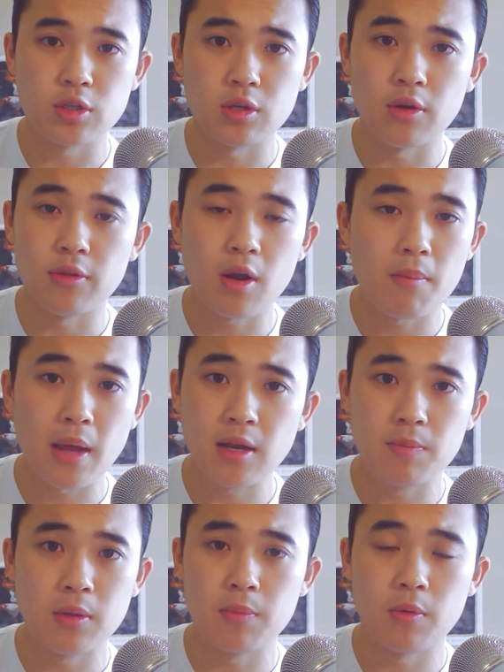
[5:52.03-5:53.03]
You know, there are many
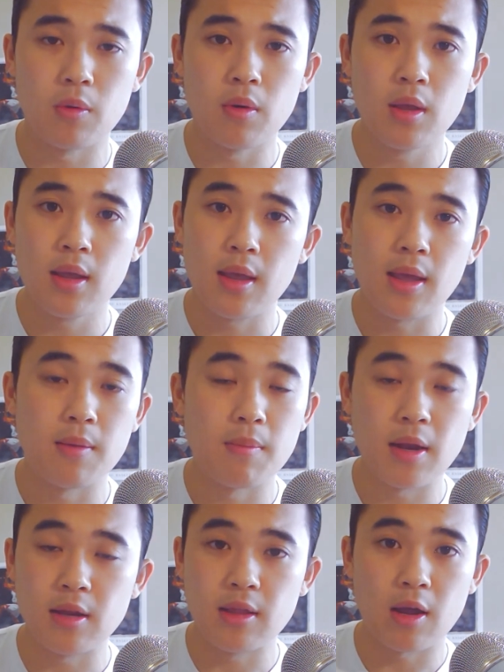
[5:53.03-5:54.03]
people and
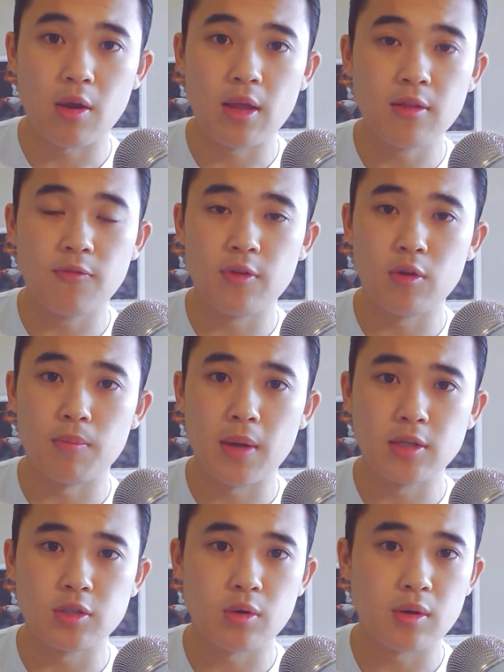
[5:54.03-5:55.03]
many that are in the field of
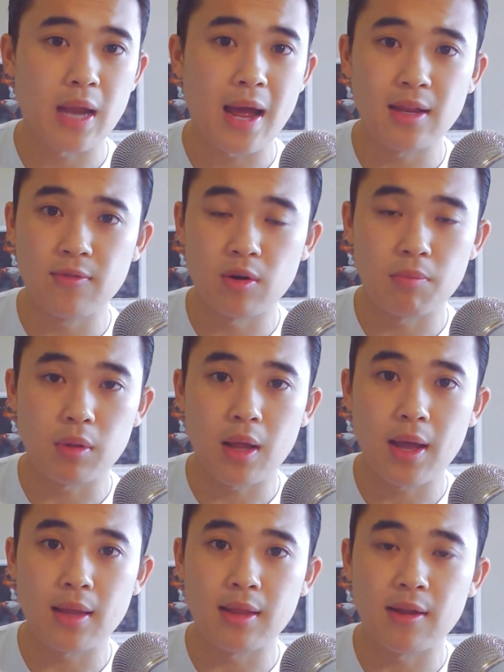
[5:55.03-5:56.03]
medicine are not even
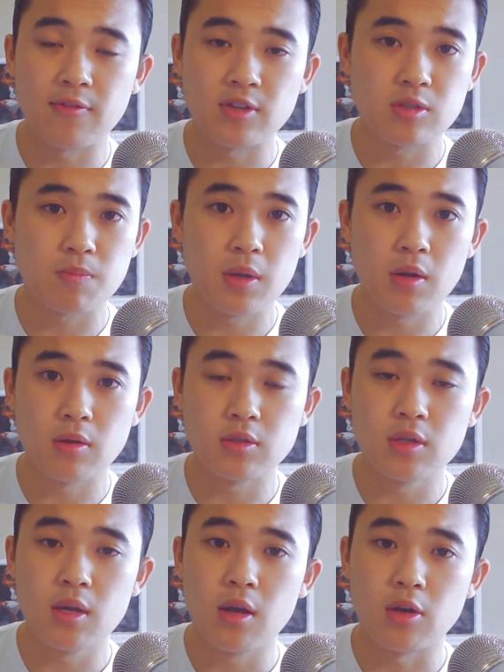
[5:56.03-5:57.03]
applying that have experienced
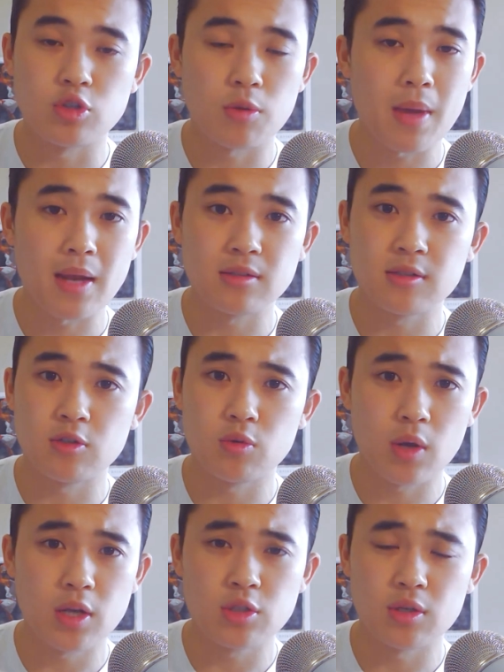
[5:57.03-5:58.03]
a traumatic
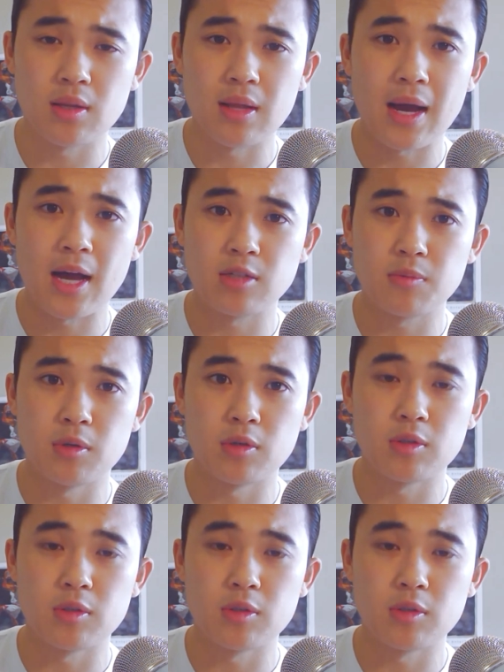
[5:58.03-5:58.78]
situation in the hospital.